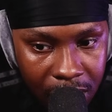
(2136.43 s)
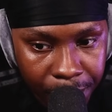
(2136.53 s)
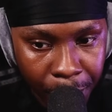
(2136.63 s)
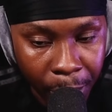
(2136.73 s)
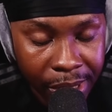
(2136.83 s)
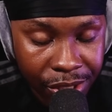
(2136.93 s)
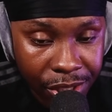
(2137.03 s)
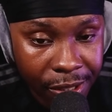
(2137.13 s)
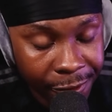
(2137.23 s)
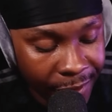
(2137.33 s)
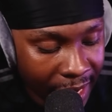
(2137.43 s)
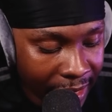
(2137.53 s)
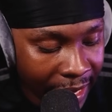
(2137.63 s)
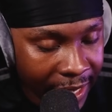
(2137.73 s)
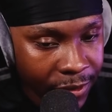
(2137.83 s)
Bro, it's just the fact
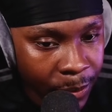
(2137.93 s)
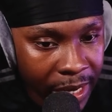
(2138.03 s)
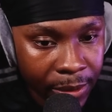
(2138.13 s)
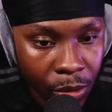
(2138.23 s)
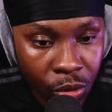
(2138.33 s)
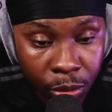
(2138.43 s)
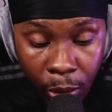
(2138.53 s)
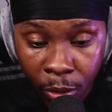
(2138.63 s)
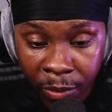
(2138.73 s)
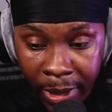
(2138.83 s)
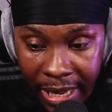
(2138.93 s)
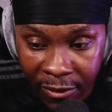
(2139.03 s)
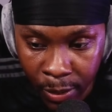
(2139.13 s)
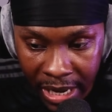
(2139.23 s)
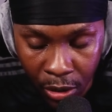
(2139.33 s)
that even when they were
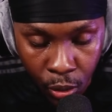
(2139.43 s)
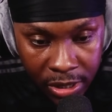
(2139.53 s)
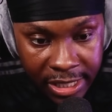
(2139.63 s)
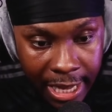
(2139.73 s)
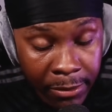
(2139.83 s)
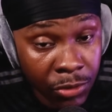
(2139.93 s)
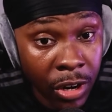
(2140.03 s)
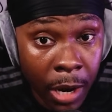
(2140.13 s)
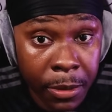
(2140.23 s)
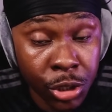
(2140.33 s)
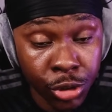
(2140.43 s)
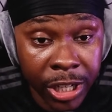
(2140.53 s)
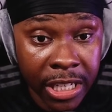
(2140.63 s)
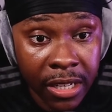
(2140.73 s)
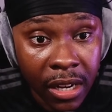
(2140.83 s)
all escaped to run up the
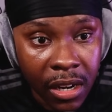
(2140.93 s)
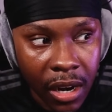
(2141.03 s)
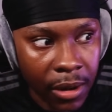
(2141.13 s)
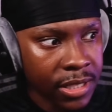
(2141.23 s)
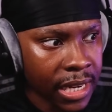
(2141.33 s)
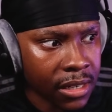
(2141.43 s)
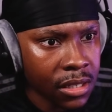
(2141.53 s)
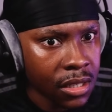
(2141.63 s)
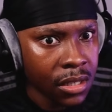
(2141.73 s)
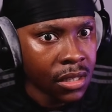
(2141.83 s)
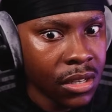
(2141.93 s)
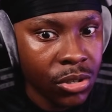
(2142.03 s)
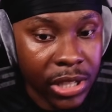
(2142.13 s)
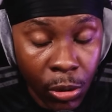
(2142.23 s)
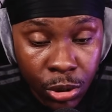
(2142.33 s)
tree, I was like,
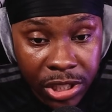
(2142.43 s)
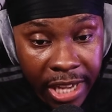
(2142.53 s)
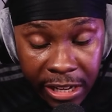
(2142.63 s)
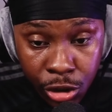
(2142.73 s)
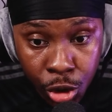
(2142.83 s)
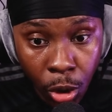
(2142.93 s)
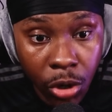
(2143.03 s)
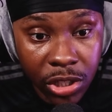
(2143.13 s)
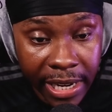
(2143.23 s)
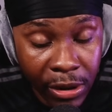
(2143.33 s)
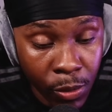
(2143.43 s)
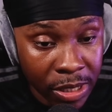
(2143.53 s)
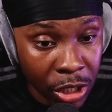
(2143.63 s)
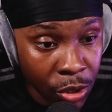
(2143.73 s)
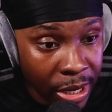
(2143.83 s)
because they're all just getting shot. So they
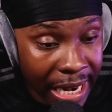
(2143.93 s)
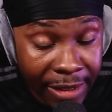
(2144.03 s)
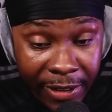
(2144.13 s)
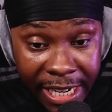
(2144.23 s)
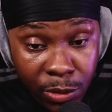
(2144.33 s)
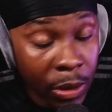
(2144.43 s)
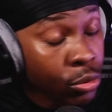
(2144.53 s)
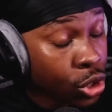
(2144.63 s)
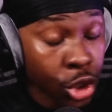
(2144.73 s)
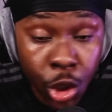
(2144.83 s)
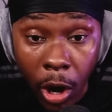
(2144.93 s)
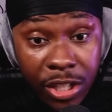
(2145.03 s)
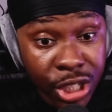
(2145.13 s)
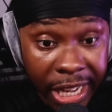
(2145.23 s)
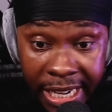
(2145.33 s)
almost knew that. And even this one, they're all just
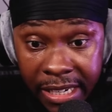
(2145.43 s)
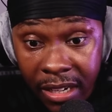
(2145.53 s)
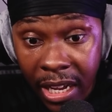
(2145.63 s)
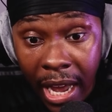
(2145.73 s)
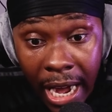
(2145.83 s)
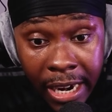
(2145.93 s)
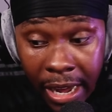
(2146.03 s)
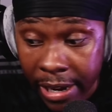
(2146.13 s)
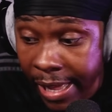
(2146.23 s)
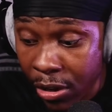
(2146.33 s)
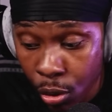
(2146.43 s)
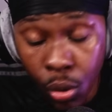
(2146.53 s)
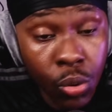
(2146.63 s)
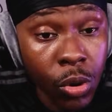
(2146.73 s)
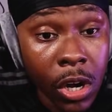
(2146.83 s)
charging in. And like, okay,
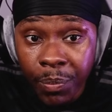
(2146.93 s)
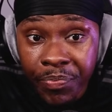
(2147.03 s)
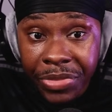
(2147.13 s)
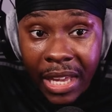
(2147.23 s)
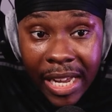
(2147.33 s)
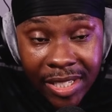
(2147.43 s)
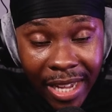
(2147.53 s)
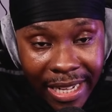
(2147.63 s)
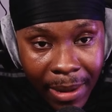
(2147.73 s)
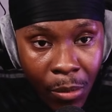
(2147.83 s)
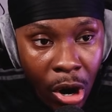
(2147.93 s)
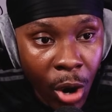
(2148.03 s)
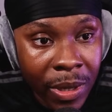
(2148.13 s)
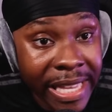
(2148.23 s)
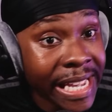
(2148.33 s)
cool. It's like their motto
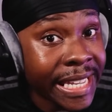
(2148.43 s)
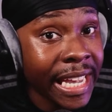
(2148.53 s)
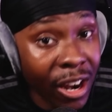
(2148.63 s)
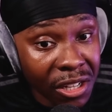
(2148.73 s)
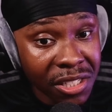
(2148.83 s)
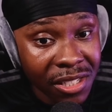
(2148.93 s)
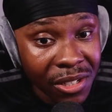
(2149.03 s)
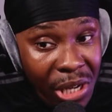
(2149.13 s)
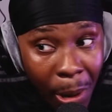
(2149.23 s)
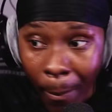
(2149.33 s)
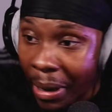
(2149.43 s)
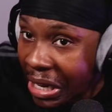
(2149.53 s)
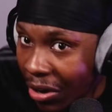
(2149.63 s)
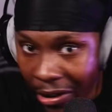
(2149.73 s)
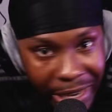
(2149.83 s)
is they can kill us, but they
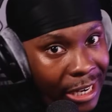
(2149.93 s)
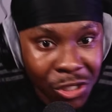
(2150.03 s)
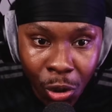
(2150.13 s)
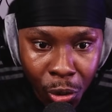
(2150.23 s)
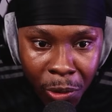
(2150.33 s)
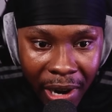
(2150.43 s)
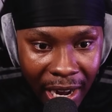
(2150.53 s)
can't kill us all.